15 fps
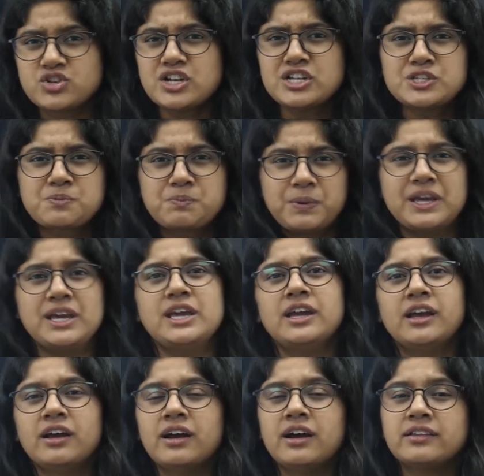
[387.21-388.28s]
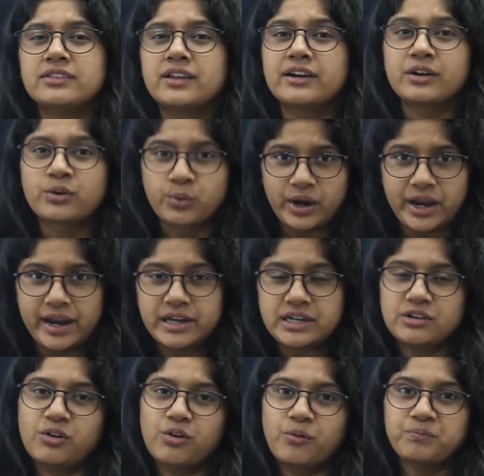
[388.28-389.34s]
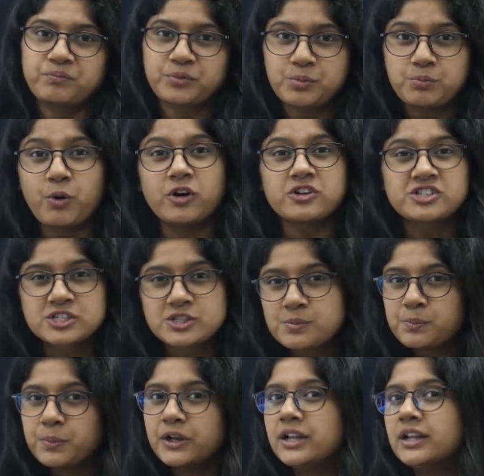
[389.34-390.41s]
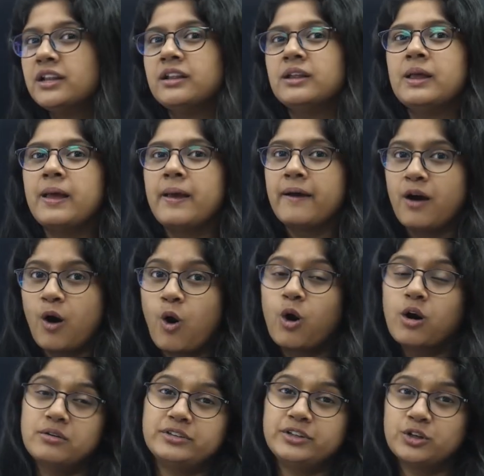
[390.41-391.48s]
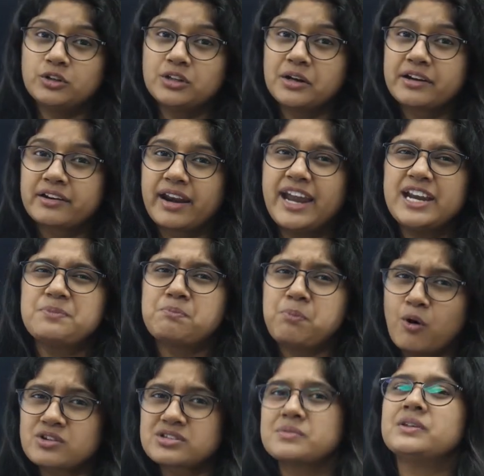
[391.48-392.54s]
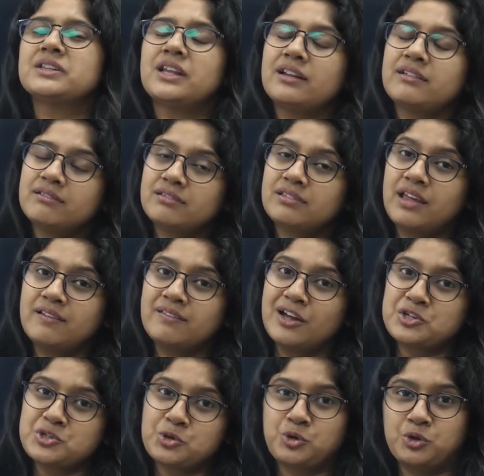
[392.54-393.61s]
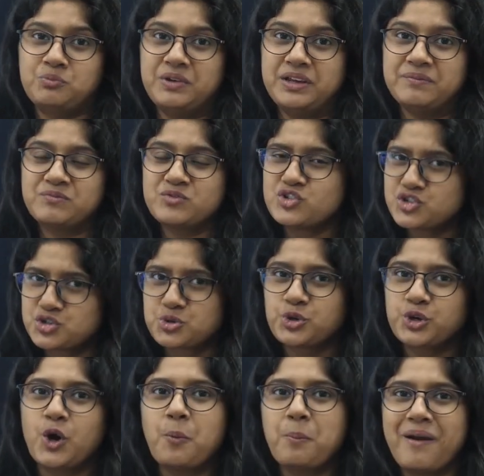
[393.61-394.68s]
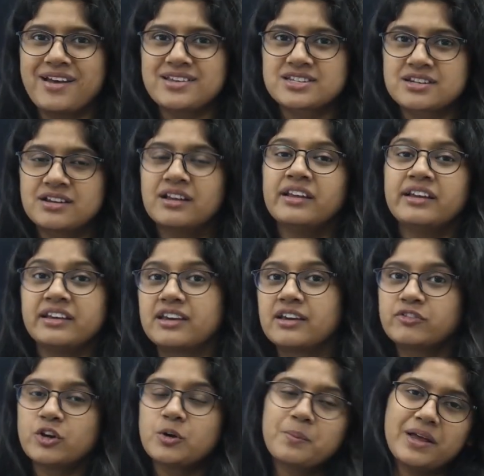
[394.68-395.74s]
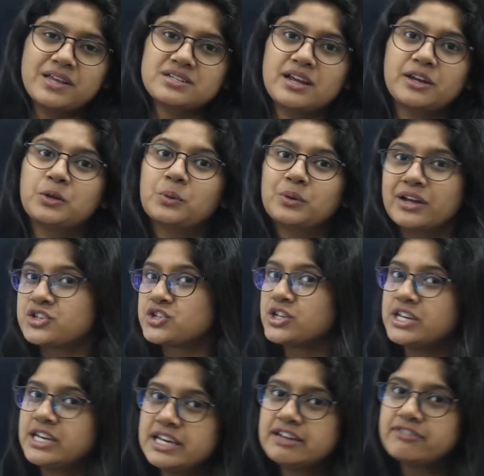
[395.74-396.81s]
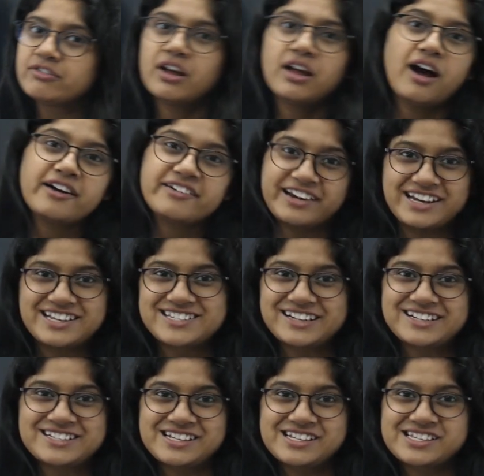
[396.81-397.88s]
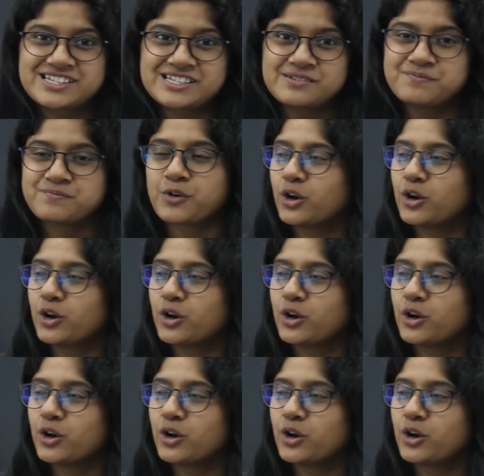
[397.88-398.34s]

Just be the great possible or, you know, the great possible thing that you could be. Do your best, give your best, and you'll achieve a great success.